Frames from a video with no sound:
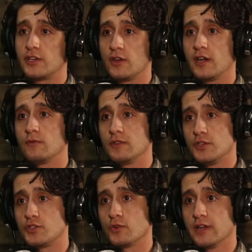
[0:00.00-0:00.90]
cut your hair
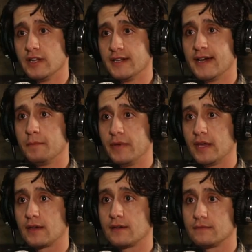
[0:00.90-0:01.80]
really short and dye it
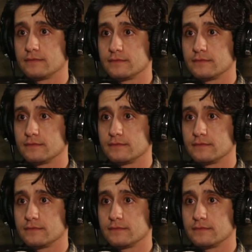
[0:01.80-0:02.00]
pink.